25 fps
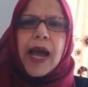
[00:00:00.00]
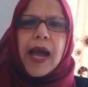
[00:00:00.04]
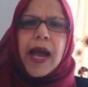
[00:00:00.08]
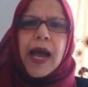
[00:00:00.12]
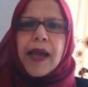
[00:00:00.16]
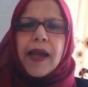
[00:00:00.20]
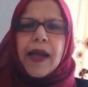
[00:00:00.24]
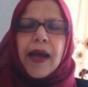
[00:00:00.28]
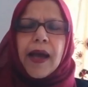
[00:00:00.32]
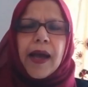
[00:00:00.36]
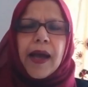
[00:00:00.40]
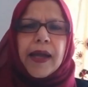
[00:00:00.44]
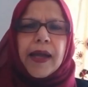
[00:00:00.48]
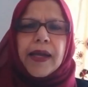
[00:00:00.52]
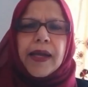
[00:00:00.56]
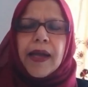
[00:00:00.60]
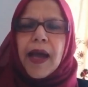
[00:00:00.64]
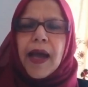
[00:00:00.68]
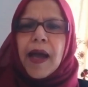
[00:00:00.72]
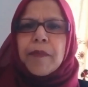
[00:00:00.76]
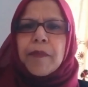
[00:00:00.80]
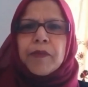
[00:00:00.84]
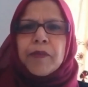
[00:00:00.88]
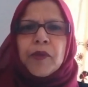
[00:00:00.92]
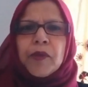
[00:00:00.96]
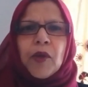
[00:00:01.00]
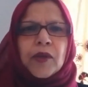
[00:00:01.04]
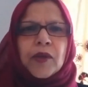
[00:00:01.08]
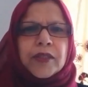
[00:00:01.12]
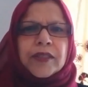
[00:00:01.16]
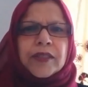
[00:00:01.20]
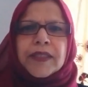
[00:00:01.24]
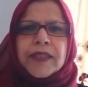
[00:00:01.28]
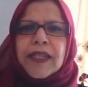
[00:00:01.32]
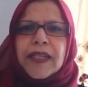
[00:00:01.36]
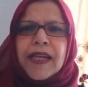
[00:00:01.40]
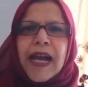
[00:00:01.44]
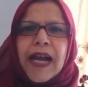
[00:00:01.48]
I, I I'm not
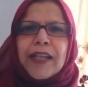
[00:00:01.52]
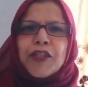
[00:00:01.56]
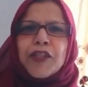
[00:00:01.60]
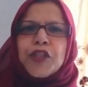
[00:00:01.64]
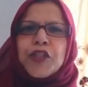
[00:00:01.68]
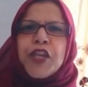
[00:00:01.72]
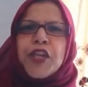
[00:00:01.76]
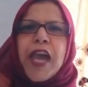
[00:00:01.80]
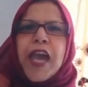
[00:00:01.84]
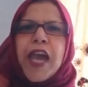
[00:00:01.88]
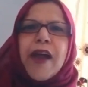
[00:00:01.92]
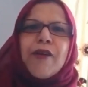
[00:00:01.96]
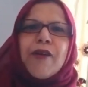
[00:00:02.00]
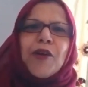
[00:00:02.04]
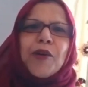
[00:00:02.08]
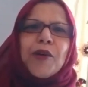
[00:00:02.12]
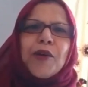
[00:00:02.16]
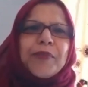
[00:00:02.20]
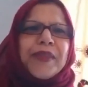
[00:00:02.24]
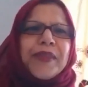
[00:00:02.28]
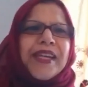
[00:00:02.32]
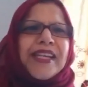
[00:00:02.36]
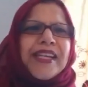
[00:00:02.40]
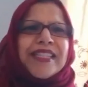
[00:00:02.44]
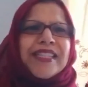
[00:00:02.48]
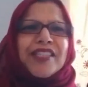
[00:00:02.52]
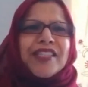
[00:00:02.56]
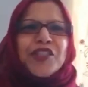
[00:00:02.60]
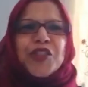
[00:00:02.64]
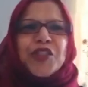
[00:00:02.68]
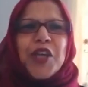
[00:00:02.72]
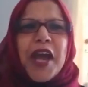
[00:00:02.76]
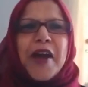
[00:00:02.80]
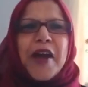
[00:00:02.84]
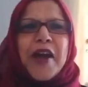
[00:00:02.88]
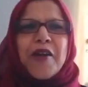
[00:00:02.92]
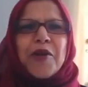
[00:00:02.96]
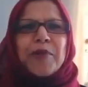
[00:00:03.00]
a chair of this,
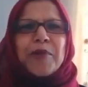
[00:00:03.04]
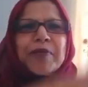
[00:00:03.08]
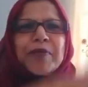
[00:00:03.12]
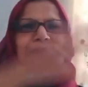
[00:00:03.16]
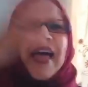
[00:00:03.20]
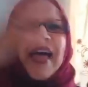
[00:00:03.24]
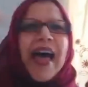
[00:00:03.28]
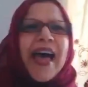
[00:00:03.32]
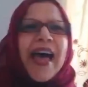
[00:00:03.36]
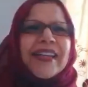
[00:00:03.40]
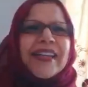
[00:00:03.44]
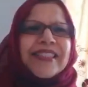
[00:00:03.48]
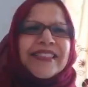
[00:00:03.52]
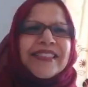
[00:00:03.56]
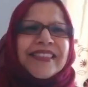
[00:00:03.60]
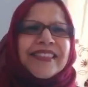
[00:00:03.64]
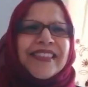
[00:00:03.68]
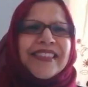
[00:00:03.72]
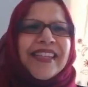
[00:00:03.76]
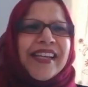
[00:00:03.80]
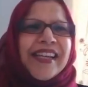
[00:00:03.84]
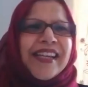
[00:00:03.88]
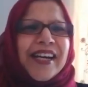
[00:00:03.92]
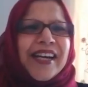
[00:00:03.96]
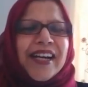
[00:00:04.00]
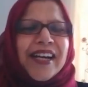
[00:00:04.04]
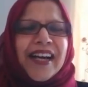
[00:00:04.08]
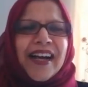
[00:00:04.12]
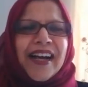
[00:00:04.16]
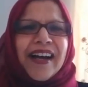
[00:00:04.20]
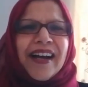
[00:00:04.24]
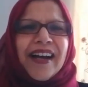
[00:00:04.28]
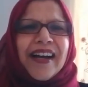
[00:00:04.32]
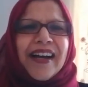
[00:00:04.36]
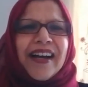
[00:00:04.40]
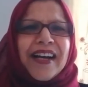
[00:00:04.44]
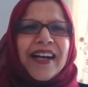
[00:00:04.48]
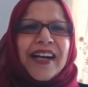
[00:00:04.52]
chair of that, and
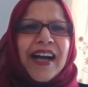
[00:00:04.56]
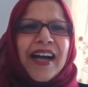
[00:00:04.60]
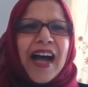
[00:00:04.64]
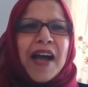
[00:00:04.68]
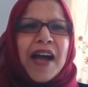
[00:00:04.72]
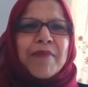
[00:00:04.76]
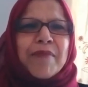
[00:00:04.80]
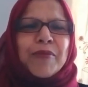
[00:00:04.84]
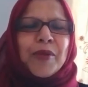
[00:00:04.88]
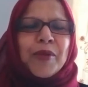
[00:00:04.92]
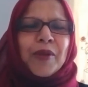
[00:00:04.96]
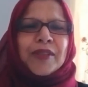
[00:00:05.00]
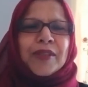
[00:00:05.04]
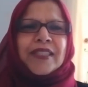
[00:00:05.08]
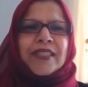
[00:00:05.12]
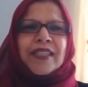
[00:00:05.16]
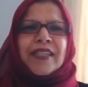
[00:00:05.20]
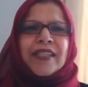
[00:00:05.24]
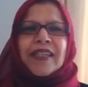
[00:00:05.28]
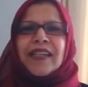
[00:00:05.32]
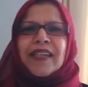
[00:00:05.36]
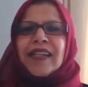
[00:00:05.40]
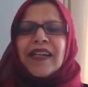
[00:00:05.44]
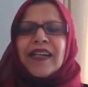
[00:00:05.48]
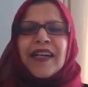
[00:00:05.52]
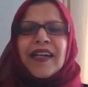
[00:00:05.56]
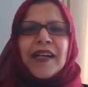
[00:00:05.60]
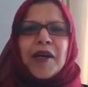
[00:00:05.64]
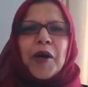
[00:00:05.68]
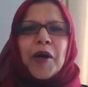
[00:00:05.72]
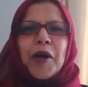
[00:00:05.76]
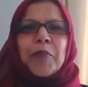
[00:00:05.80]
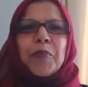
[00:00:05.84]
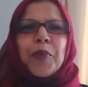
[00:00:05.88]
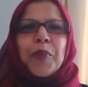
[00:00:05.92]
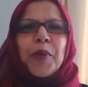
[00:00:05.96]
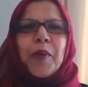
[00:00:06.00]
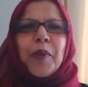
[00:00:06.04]
uh, I'm not a, a,
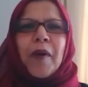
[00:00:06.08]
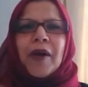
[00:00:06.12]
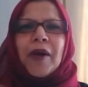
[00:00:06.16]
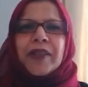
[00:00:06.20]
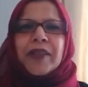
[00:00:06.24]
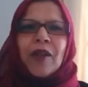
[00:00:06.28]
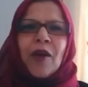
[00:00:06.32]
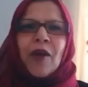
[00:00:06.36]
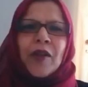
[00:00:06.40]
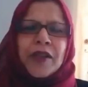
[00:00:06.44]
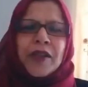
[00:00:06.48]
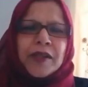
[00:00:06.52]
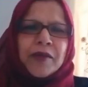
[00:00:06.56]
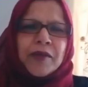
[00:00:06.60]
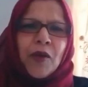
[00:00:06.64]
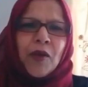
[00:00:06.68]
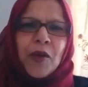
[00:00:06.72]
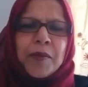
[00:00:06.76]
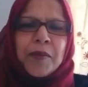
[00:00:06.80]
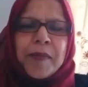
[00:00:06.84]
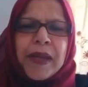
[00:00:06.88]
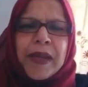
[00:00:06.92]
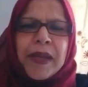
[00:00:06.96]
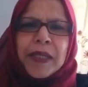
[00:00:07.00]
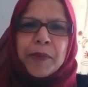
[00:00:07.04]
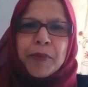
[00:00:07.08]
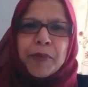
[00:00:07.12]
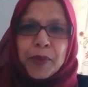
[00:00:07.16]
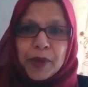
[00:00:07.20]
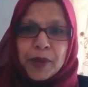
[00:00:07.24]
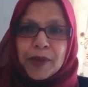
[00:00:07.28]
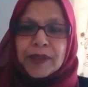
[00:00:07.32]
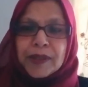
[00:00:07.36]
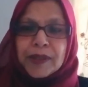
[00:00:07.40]
on, on on many boards, and